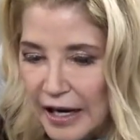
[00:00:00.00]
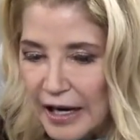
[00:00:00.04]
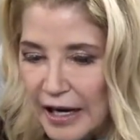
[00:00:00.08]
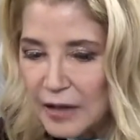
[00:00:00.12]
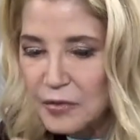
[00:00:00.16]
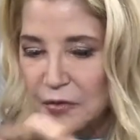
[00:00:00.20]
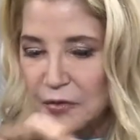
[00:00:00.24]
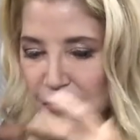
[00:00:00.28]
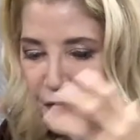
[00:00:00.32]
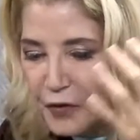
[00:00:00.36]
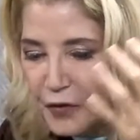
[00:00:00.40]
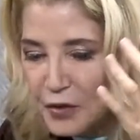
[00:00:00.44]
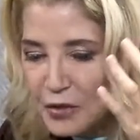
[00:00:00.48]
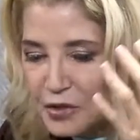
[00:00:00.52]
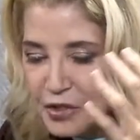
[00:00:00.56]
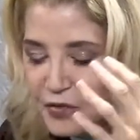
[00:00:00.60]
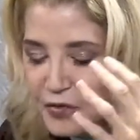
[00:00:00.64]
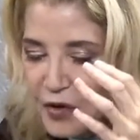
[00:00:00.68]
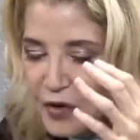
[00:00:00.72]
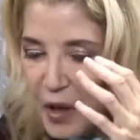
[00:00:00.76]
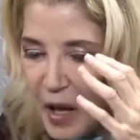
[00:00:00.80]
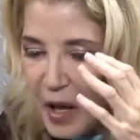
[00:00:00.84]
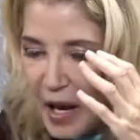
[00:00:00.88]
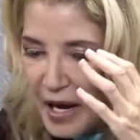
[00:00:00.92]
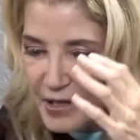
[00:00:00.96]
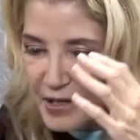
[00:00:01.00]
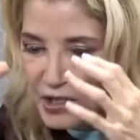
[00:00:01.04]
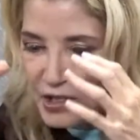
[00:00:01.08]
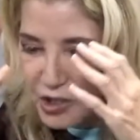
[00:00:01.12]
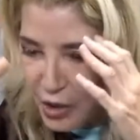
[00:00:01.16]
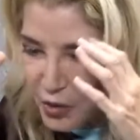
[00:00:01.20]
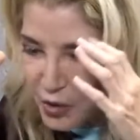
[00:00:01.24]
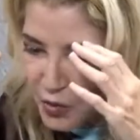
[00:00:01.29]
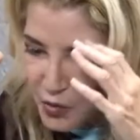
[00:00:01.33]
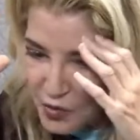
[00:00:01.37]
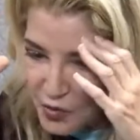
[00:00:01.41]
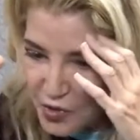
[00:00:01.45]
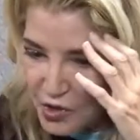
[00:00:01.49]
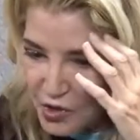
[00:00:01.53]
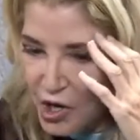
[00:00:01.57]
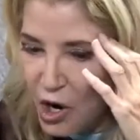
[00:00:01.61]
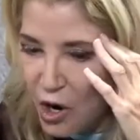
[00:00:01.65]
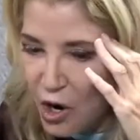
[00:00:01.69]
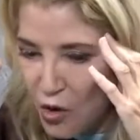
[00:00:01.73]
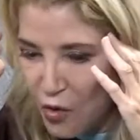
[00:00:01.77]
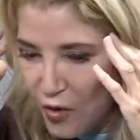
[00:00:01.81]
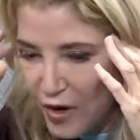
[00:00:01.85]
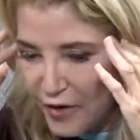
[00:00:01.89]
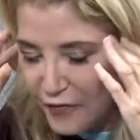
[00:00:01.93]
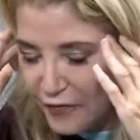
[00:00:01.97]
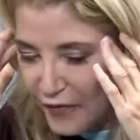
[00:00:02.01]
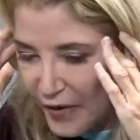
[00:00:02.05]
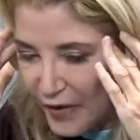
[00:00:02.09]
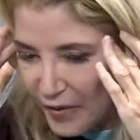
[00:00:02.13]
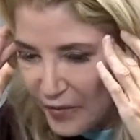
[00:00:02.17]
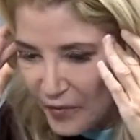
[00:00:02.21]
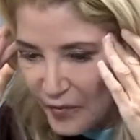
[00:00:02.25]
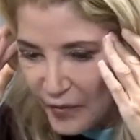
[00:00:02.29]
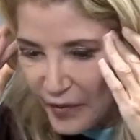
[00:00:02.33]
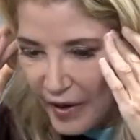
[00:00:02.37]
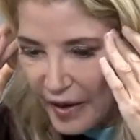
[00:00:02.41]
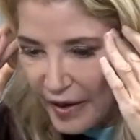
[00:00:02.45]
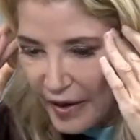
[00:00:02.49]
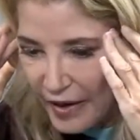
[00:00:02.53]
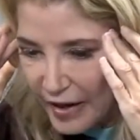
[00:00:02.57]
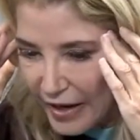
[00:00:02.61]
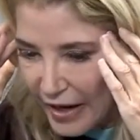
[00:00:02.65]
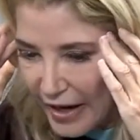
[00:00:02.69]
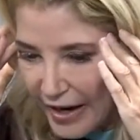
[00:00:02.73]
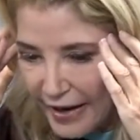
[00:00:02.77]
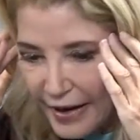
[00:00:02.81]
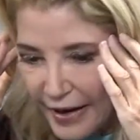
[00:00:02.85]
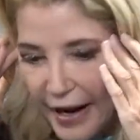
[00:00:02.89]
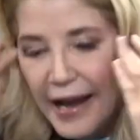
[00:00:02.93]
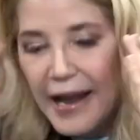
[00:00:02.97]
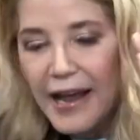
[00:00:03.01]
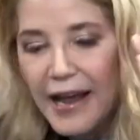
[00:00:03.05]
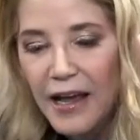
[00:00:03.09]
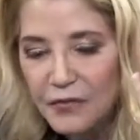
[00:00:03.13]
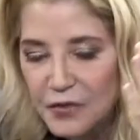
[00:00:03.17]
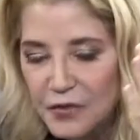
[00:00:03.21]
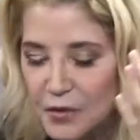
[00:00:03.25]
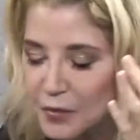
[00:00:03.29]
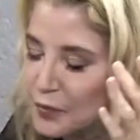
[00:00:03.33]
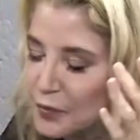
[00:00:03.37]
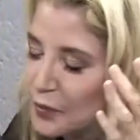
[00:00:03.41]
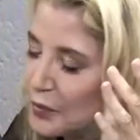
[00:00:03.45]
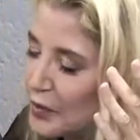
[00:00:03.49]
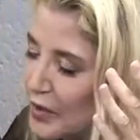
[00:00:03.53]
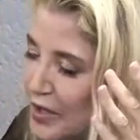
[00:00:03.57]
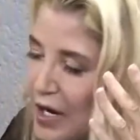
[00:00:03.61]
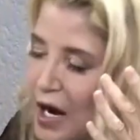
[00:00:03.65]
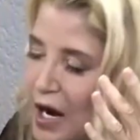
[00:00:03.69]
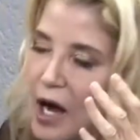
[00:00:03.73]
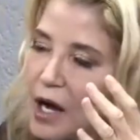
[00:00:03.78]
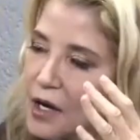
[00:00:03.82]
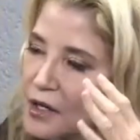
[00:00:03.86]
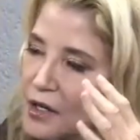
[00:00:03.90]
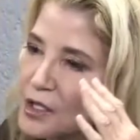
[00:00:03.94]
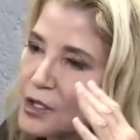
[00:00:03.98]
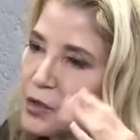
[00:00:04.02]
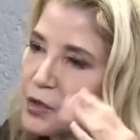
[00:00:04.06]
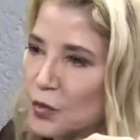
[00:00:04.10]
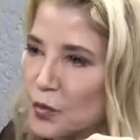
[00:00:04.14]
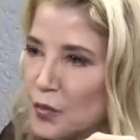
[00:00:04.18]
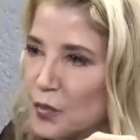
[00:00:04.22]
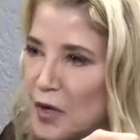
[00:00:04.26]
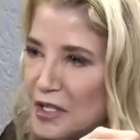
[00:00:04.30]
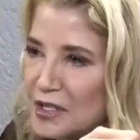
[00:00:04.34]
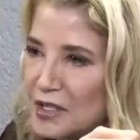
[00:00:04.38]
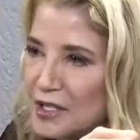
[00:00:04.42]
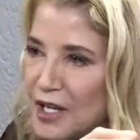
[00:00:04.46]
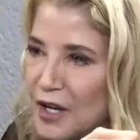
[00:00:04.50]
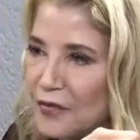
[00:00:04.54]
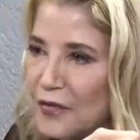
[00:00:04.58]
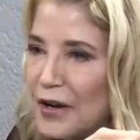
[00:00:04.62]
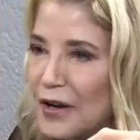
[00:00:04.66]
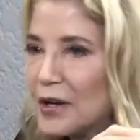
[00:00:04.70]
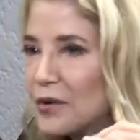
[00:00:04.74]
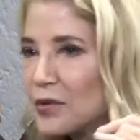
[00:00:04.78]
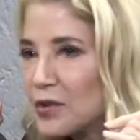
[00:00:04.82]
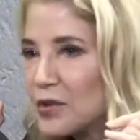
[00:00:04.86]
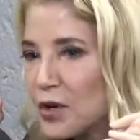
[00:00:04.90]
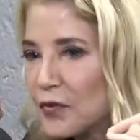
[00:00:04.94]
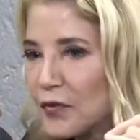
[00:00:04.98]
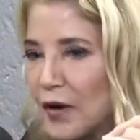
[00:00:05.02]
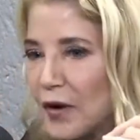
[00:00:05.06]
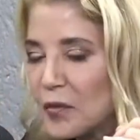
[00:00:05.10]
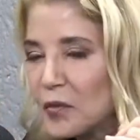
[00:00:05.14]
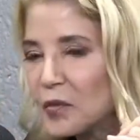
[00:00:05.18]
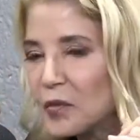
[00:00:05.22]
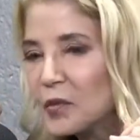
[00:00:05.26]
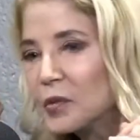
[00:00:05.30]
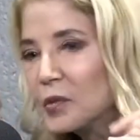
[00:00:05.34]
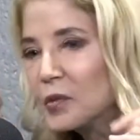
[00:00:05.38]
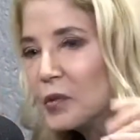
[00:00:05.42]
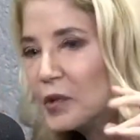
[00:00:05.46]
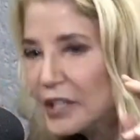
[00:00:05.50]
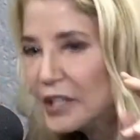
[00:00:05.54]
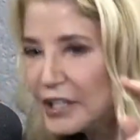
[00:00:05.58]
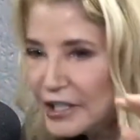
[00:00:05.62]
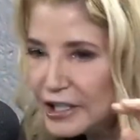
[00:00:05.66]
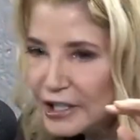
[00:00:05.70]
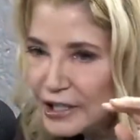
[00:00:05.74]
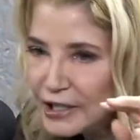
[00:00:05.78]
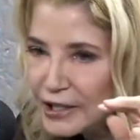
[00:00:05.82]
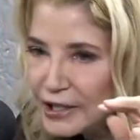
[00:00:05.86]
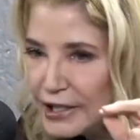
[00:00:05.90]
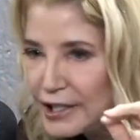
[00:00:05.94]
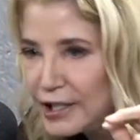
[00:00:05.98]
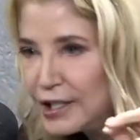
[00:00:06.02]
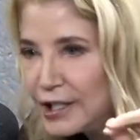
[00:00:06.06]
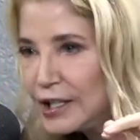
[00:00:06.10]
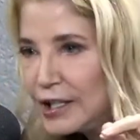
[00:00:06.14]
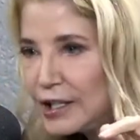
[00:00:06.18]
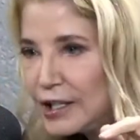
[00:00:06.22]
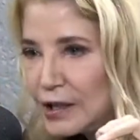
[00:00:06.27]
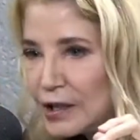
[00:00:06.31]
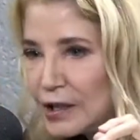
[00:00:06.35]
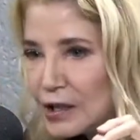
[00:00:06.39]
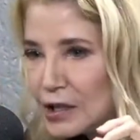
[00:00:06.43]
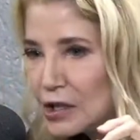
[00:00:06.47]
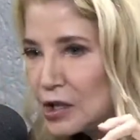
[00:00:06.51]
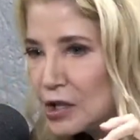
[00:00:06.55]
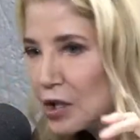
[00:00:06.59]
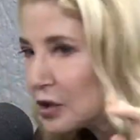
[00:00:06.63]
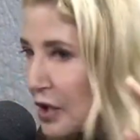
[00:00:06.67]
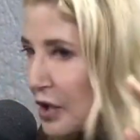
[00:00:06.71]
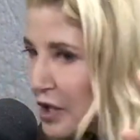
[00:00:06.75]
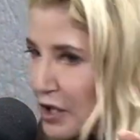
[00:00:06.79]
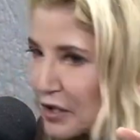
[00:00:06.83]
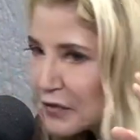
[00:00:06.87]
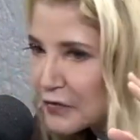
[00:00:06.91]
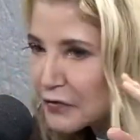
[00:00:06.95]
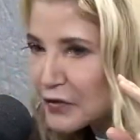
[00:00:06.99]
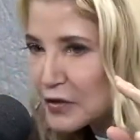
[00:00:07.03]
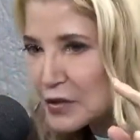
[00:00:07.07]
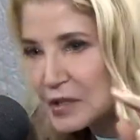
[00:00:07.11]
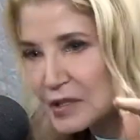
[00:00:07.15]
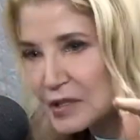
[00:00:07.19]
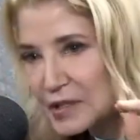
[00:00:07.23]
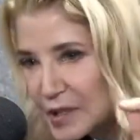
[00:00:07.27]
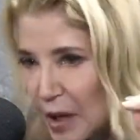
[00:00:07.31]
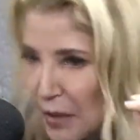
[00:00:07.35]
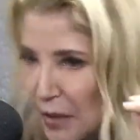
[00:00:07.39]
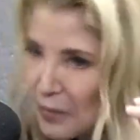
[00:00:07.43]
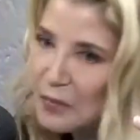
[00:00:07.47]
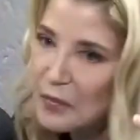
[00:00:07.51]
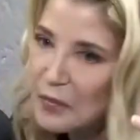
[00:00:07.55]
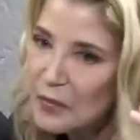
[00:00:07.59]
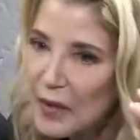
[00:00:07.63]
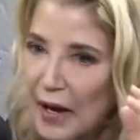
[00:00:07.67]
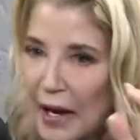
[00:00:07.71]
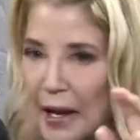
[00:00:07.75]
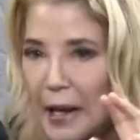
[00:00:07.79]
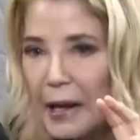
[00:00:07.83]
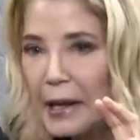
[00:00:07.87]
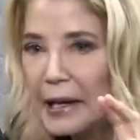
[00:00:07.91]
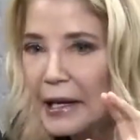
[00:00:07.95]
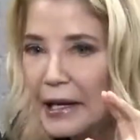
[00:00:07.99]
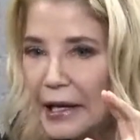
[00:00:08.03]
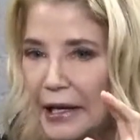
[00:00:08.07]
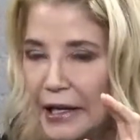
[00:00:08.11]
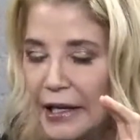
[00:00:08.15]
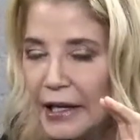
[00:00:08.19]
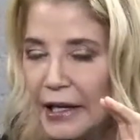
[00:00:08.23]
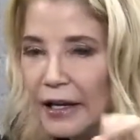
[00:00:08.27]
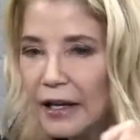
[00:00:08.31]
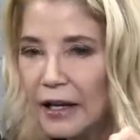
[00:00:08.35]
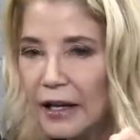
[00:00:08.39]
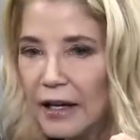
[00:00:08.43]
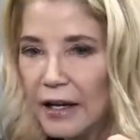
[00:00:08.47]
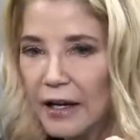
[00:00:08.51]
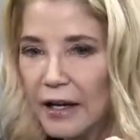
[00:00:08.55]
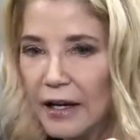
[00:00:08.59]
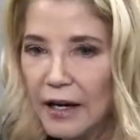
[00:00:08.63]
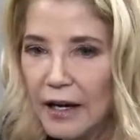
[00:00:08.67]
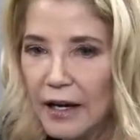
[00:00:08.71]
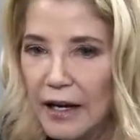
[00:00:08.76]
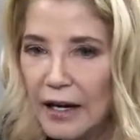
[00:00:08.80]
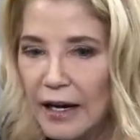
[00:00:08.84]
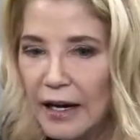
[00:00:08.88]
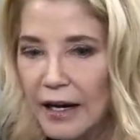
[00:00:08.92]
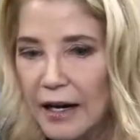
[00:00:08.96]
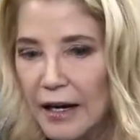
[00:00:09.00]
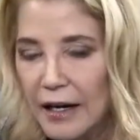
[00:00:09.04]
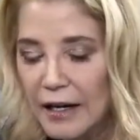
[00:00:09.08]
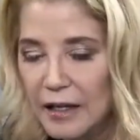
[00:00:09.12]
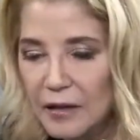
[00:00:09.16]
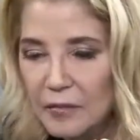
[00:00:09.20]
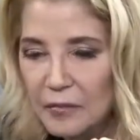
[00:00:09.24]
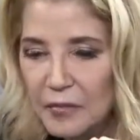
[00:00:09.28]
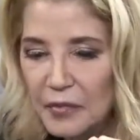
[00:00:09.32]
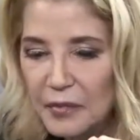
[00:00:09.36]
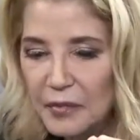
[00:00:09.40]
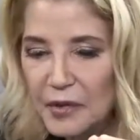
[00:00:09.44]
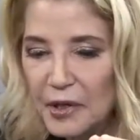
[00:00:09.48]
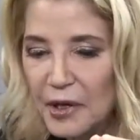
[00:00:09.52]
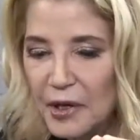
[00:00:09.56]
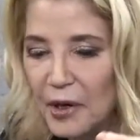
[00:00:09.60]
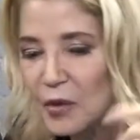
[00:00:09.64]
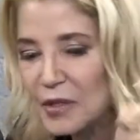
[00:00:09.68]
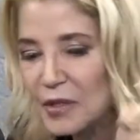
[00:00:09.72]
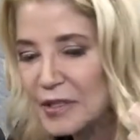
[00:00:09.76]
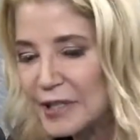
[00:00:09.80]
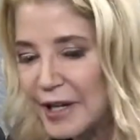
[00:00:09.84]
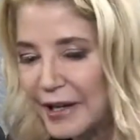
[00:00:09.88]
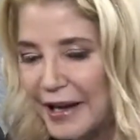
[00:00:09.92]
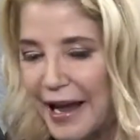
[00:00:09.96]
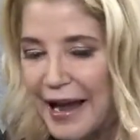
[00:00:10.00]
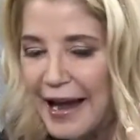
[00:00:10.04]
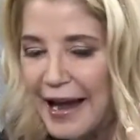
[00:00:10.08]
I mean, first of all, I don't know if I'm, and I have to be honest with myself, I don't know if I'm really looking for somebody. It's like